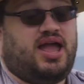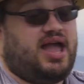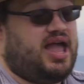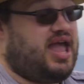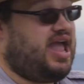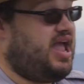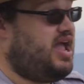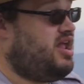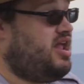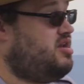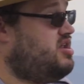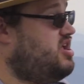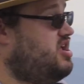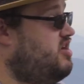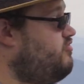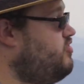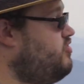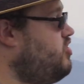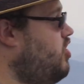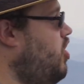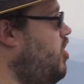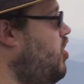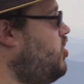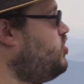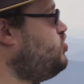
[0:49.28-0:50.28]
and if
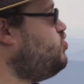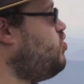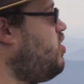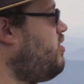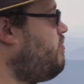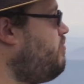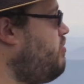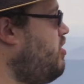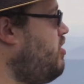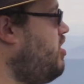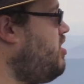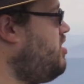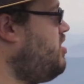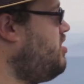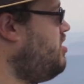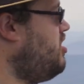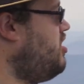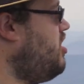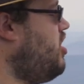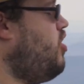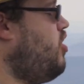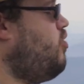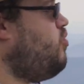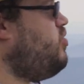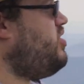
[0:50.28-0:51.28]
we all do our part,
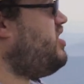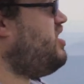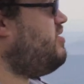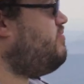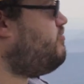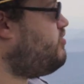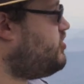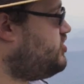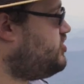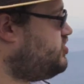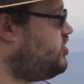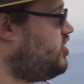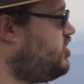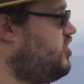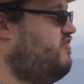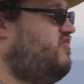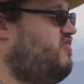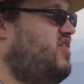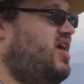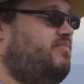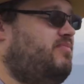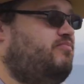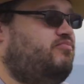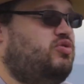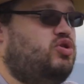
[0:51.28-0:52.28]
we can preserve
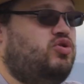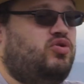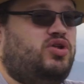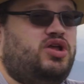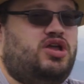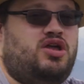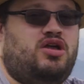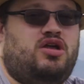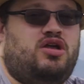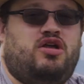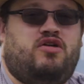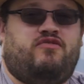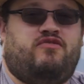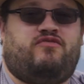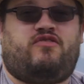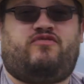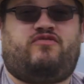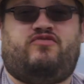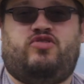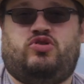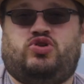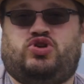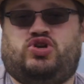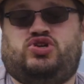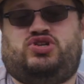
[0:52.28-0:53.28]
that beauty for
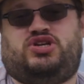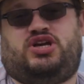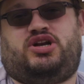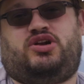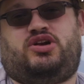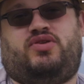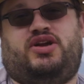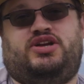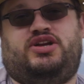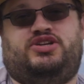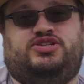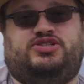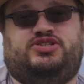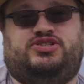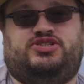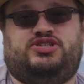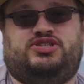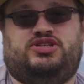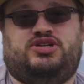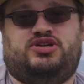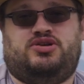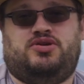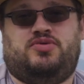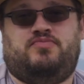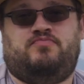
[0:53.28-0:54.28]
future
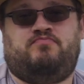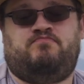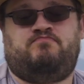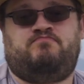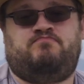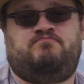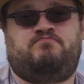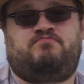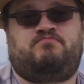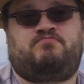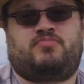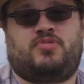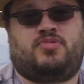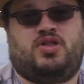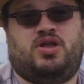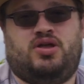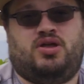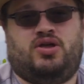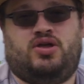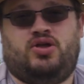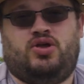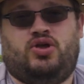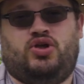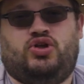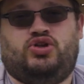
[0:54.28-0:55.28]
generations.
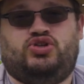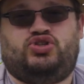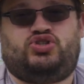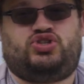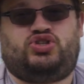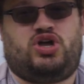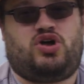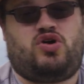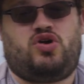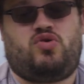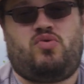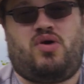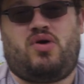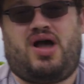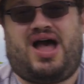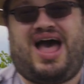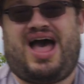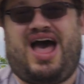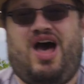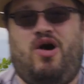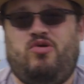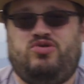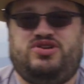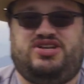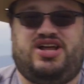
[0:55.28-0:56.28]
So,
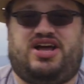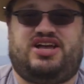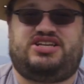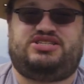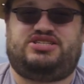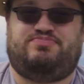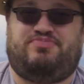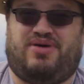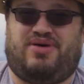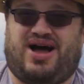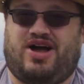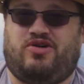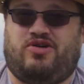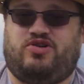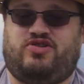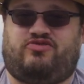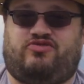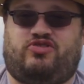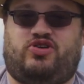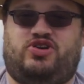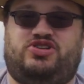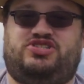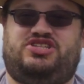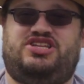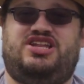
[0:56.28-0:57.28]
how does
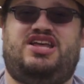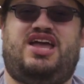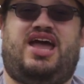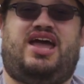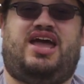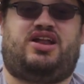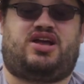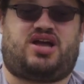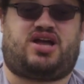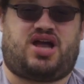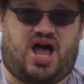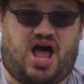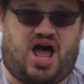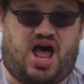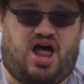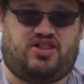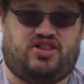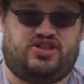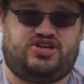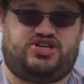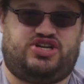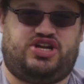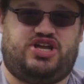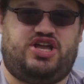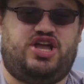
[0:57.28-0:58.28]
biodiversity and
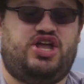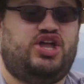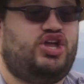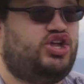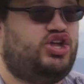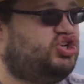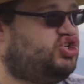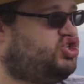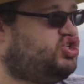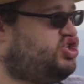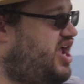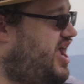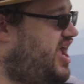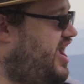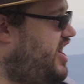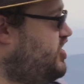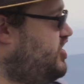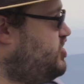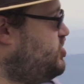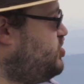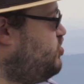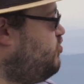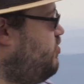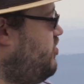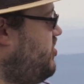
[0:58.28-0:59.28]
ecology
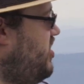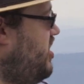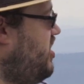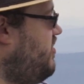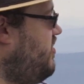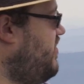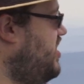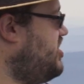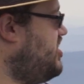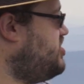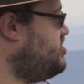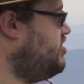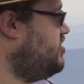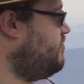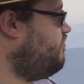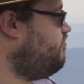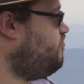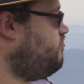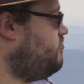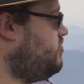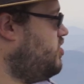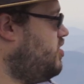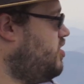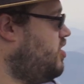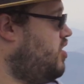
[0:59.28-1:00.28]
change with elevation?
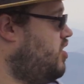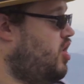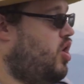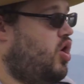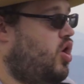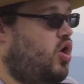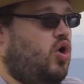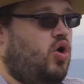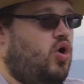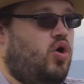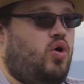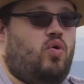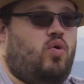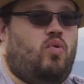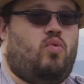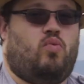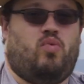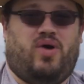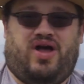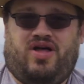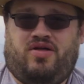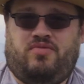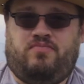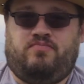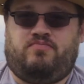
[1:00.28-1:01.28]

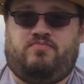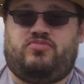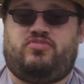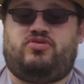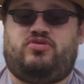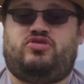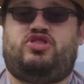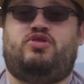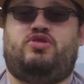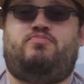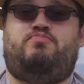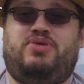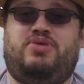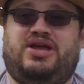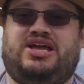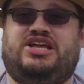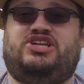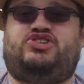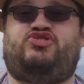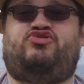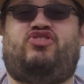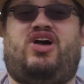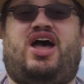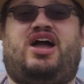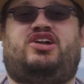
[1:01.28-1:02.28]
Well, the
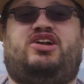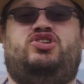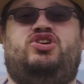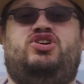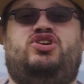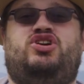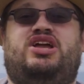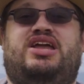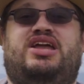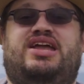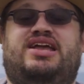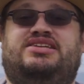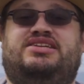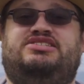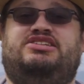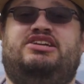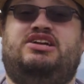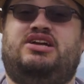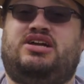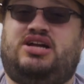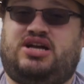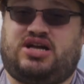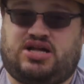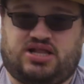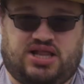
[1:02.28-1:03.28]
biggest factor is
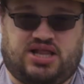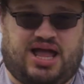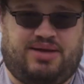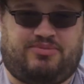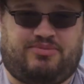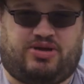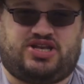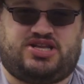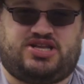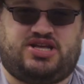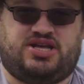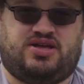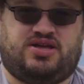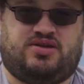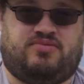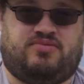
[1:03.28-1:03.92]
climate.